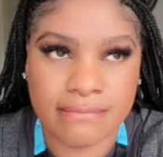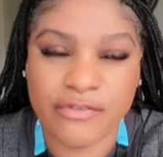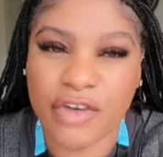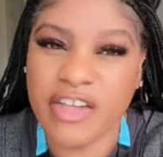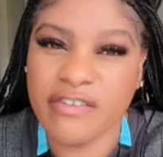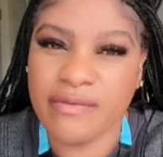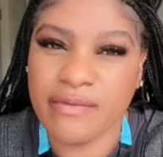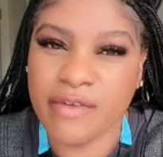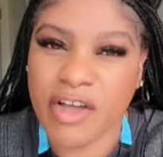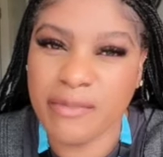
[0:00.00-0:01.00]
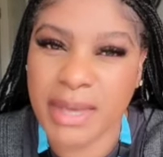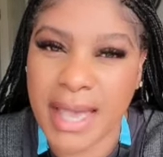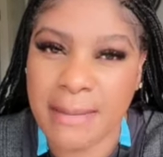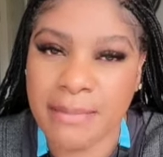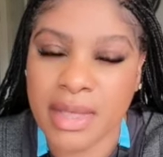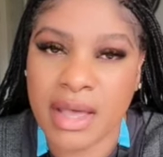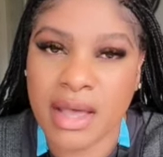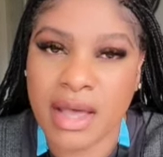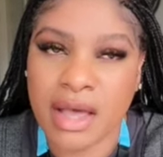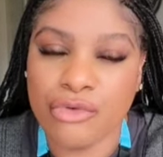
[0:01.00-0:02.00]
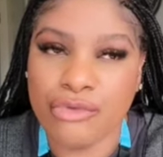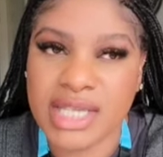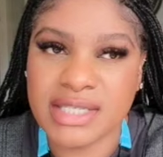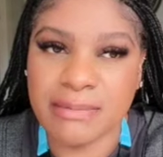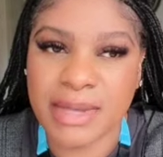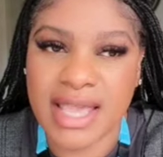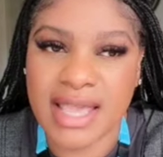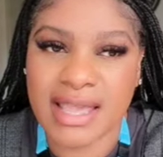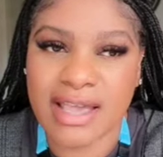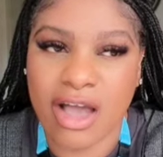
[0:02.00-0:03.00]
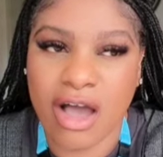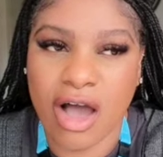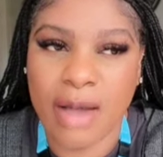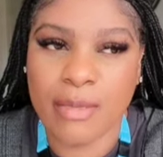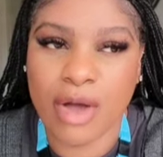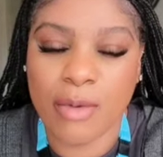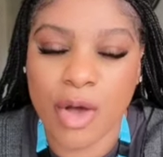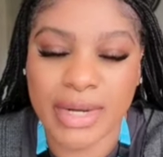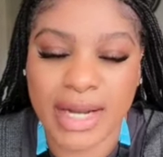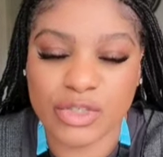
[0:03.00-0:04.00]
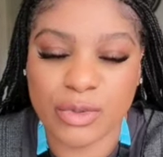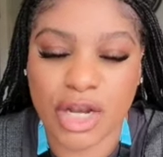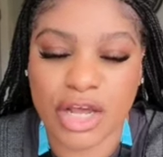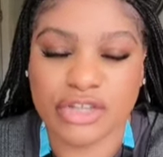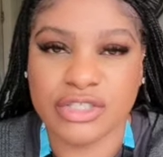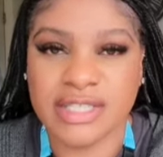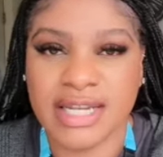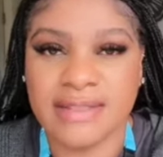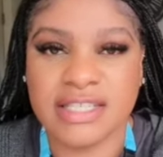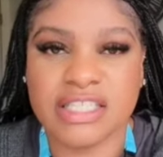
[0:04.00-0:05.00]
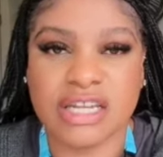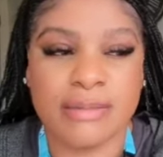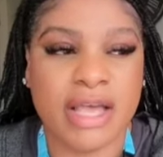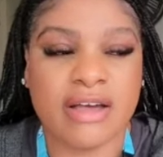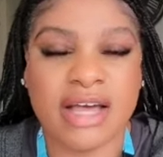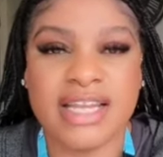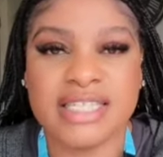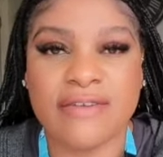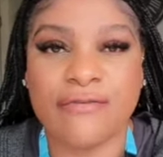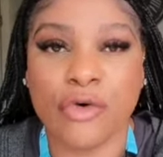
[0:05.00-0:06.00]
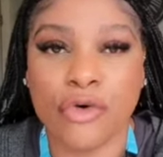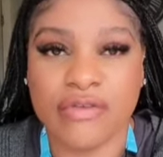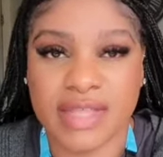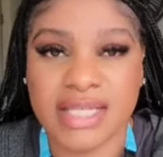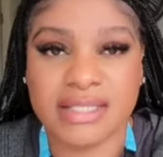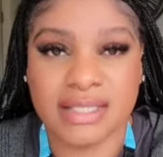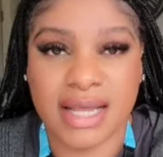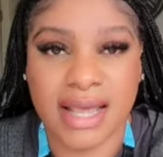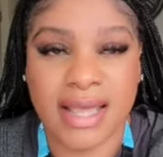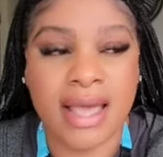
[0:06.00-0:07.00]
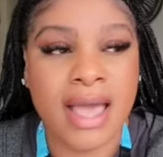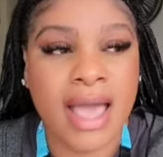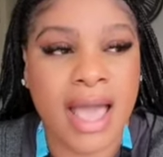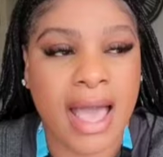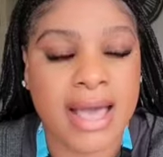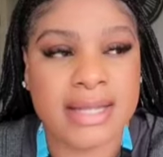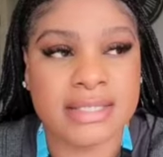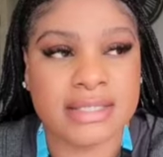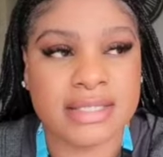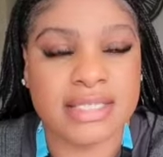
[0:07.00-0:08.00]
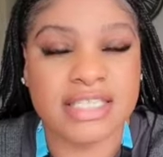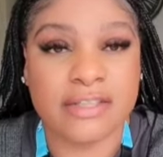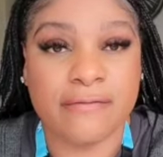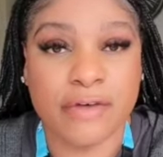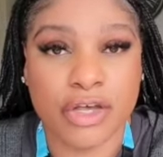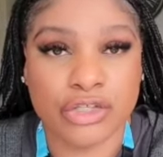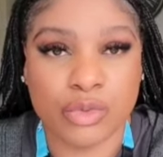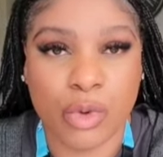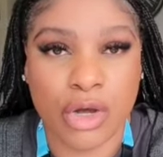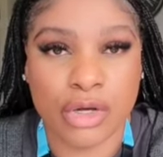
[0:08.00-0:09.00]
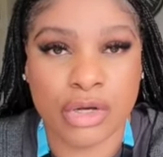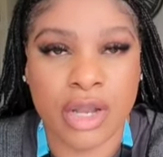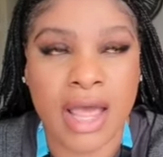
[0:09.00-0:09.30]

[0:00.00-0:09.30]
5 5 p.m. Reason being, I'm I'm going out to work like I just said, and this is going to be I need to have four of these today, and this is the first one.